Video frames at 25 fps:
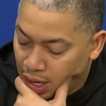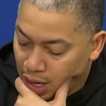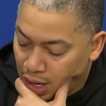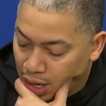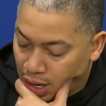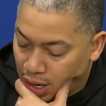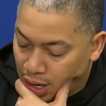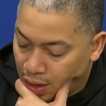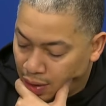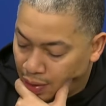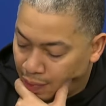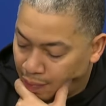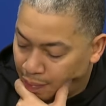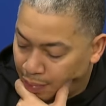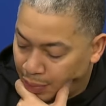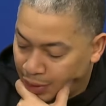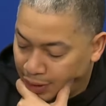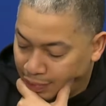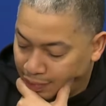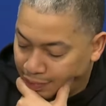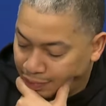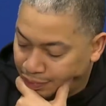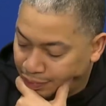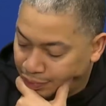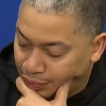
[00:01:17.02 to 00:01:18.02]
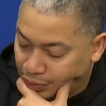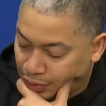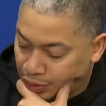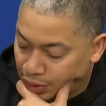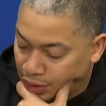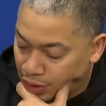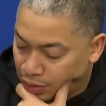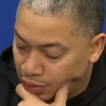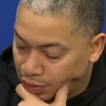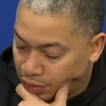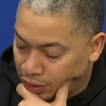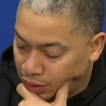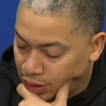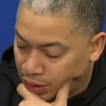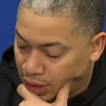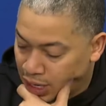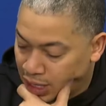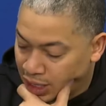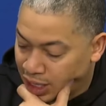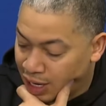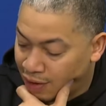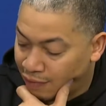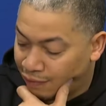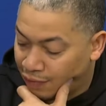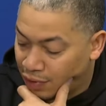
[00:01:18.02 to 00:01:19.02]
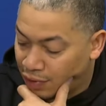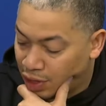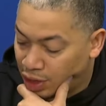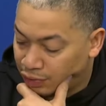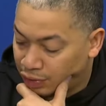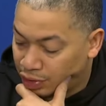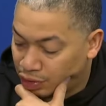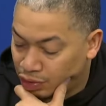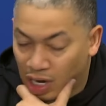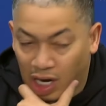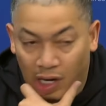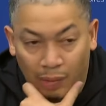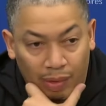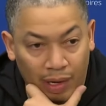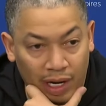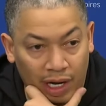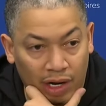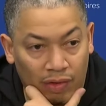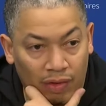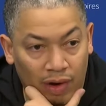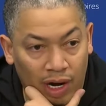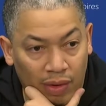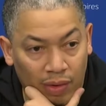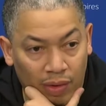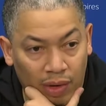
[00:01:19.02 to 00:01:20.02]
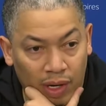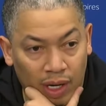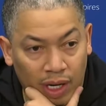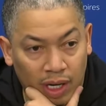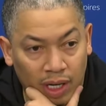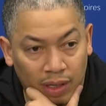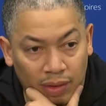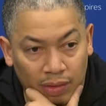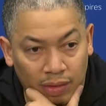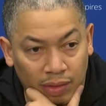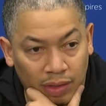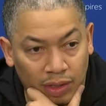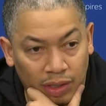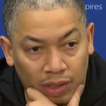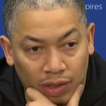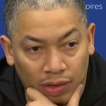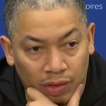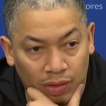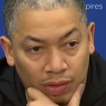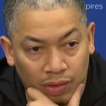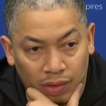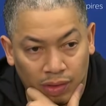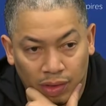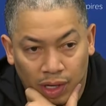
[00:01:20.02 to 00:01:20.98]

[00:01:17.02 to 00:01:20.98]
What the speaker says: But, you know, I can't fault us for trying to play the right way, you know,